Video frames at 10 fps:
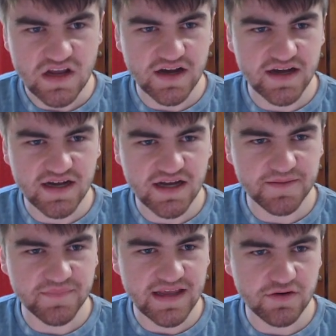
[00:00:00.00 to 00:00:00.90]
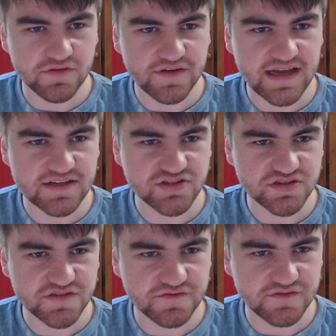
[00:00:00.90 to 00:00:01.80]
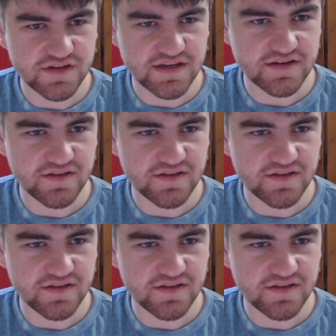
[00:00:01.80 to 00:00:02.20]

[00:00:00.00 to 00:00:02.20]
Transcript: Um, now, if I actually flick